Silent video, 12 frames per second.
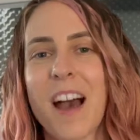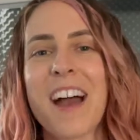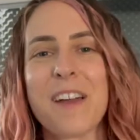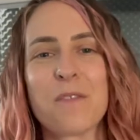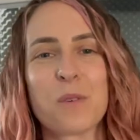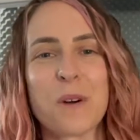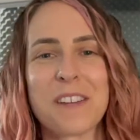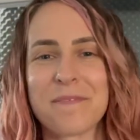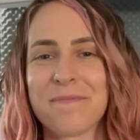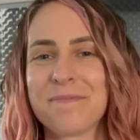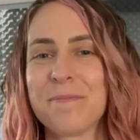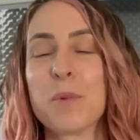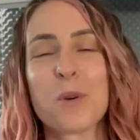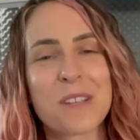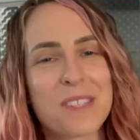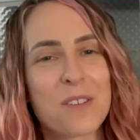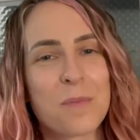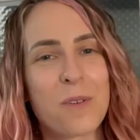everyone,
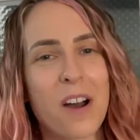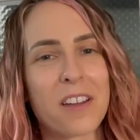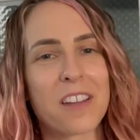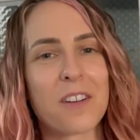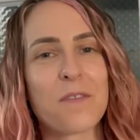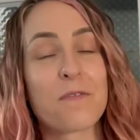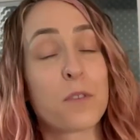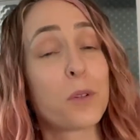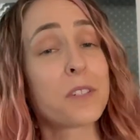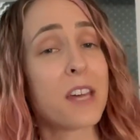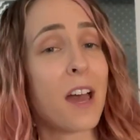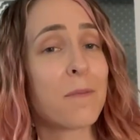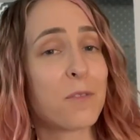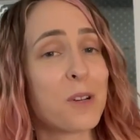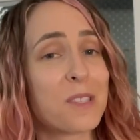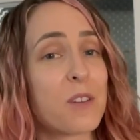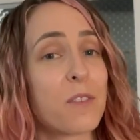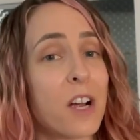Marissa Dubois here, full-time
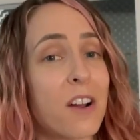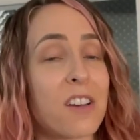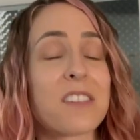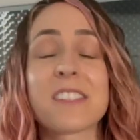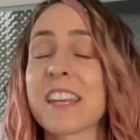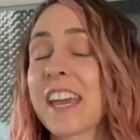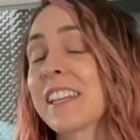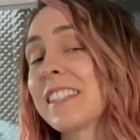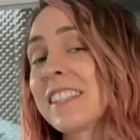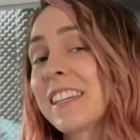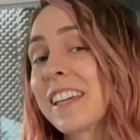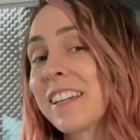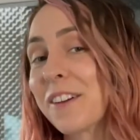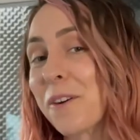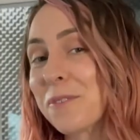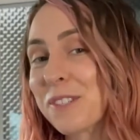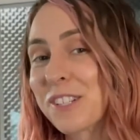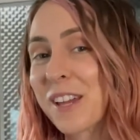voiceover artist and singing
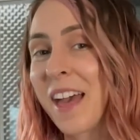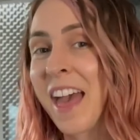coach.